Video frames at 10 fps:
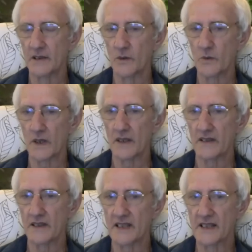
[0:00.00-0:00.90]

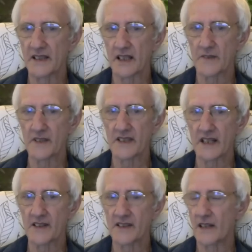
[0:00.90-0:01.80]
one discovers
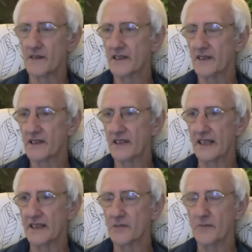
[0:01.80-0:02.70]
there is no such
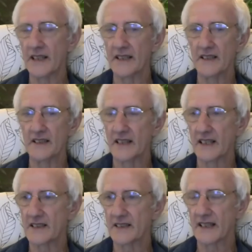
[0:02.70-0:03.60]
thing as mind.
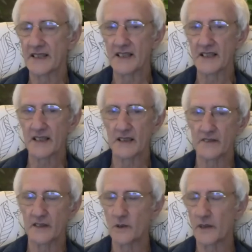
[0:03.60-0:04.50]
That's classic
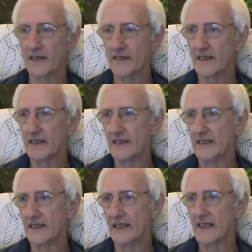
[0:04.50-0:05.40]
self-inquiry.
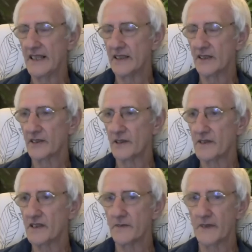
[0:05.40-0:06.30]
And he
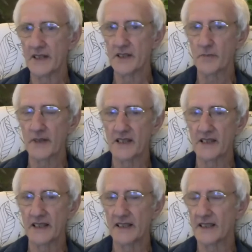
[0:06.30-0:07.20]
concludes the verse by
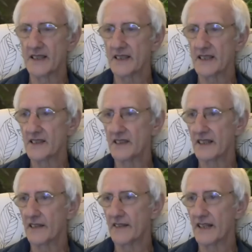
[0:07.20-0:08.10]
saying, this is the
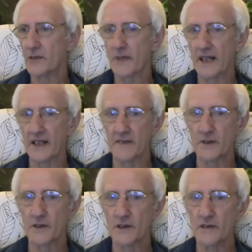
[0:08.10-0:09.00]
direct path for
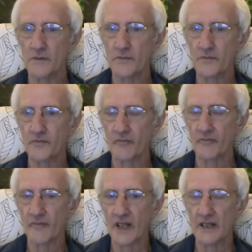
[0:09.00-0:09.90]
all.
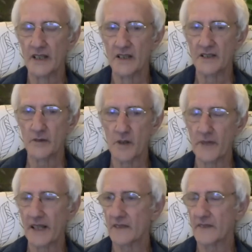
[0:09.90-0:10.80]
So when
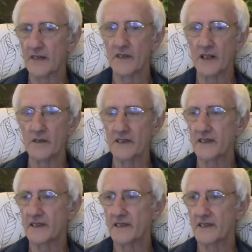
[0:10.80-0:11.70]
Bhagavan wrote,
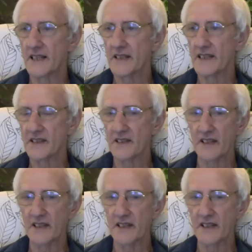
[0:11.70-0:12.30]
this is the